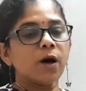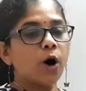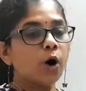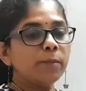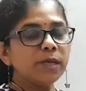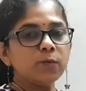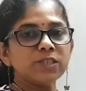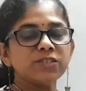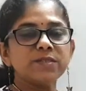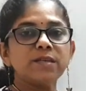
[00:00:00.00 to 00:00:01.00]
How many
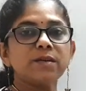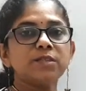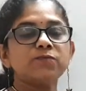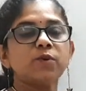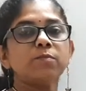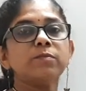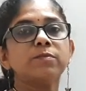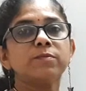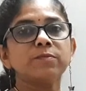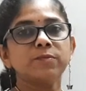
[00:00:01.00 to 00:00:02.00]
questions are asked
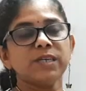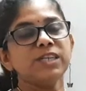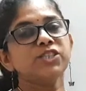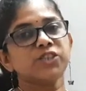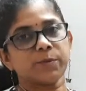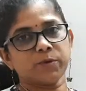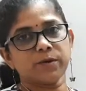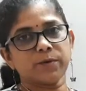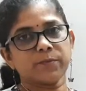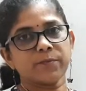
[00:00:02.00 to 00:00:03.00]
from each chapter?